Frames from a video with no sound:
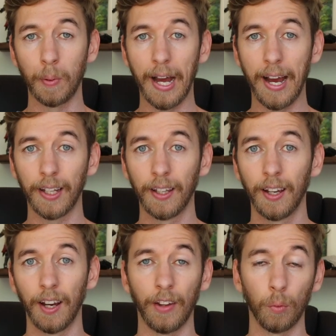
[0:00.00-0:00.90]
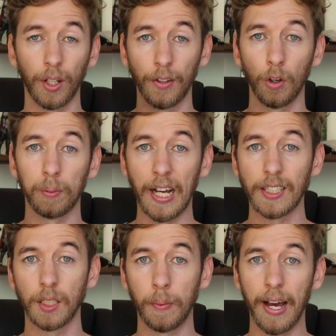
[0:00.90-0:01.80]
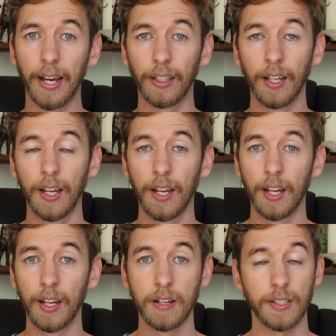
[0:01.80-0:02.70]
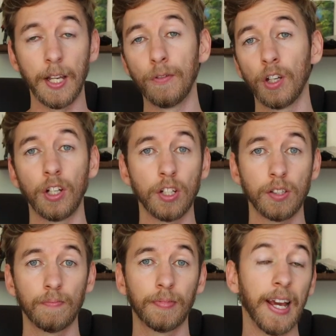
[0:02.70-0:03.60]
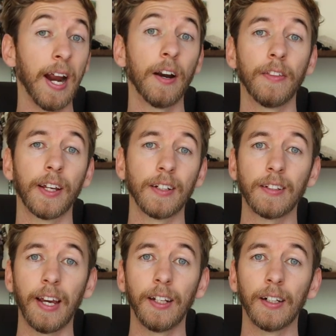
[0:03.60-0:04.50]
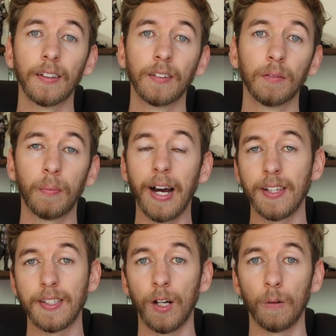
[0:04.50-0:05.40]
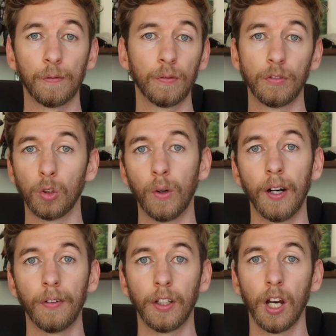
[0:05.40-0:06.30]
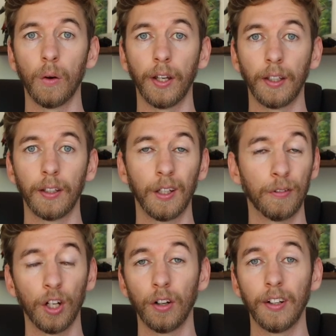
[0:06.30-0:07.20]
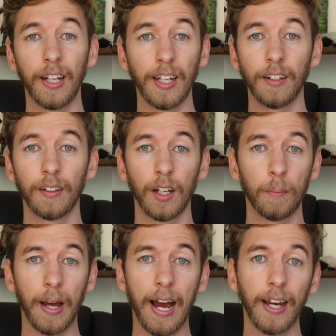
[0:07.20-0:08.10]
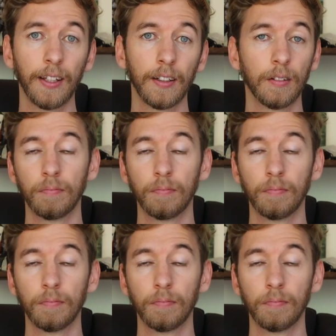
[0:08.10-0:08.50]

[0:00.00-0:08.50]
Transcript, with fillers: bag and they want to give you a plastic bag, see if you can just carry the container by itself to wherever you're going. If you don't need a bag,